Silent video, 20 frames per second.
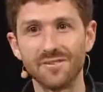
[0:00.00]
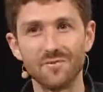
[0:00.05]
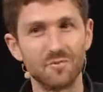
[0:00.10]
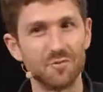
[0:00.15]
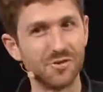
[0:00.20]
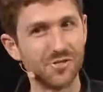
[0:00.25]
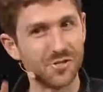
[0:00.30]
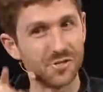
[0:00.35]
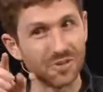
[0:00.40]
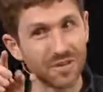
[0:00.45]

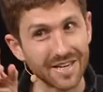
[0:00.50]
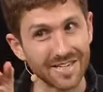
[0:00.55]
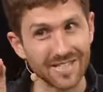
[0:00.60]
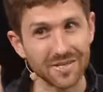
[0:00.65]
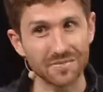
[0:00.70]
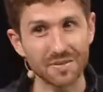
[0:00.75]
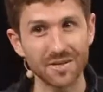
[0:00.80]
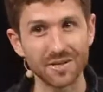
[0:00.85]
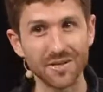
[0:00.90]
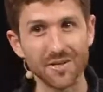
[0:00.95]
Wouldn't you like to
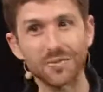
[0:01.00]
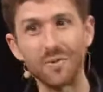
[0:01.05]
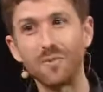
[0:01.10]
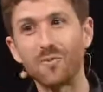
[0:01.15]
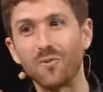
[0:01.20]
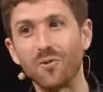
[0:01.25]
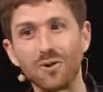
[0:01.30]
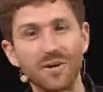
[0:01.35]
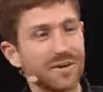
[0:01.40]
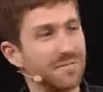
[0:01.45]
be a little bit
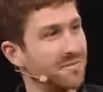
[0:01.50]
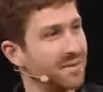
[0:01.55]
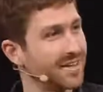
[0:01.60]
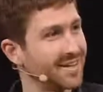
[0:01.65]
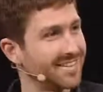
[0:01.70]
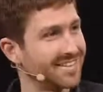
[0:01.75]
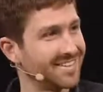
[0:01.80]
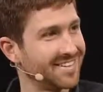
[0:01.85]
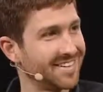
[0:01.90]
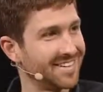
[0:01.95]
more
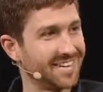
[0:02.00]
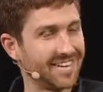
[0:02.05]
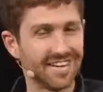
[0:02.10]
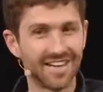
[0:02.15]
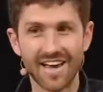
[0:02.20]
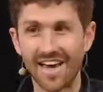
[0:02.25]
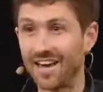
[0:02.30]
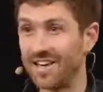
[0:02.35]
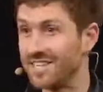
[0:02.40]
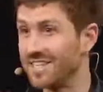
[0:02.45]
complete? And it